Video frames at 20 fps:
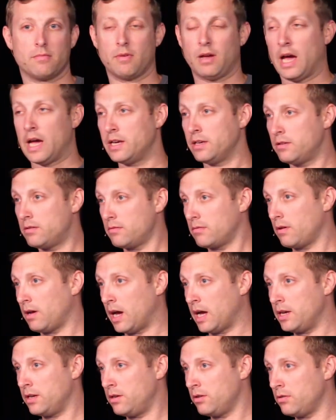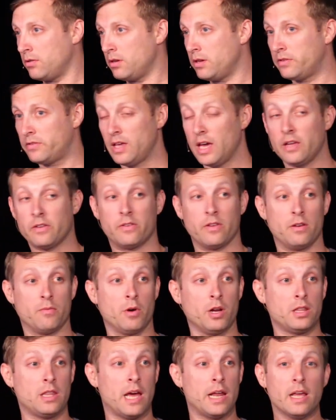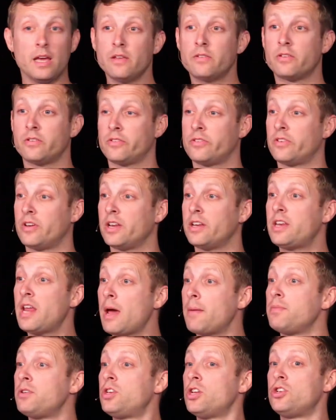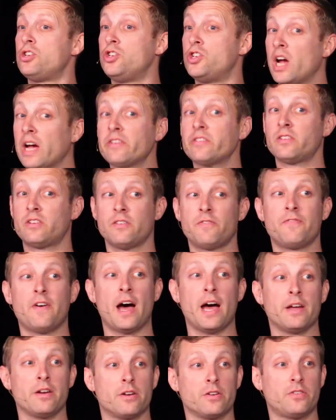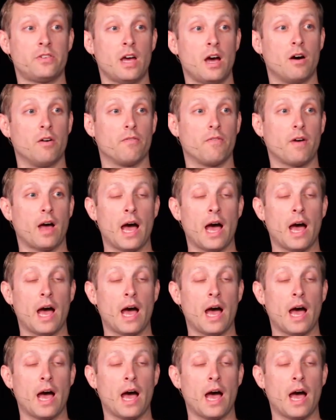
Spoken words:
I do these things. And what that is an attempt to justify yourself.